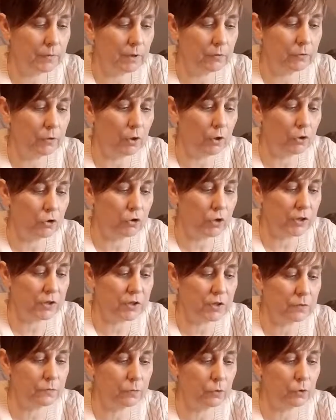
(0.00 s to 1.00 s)
I've got a
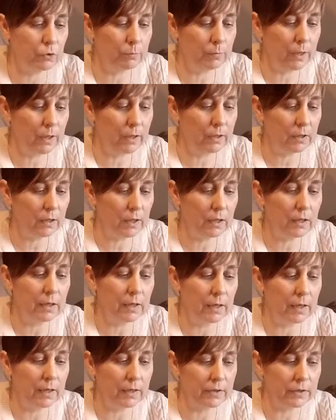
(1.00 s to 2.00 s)
transformer,
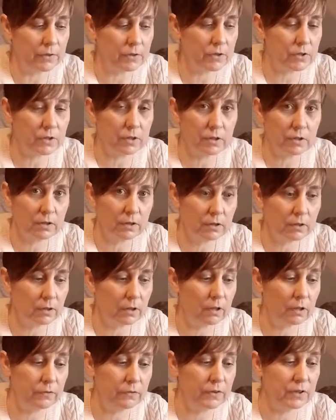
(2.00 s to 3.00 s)
and
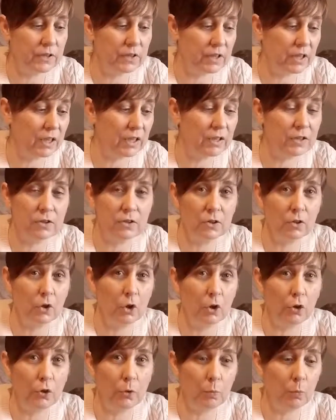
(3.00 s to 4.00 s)
I've today to
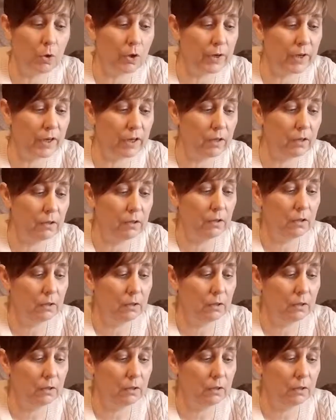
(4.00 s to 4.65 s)
cut the wire.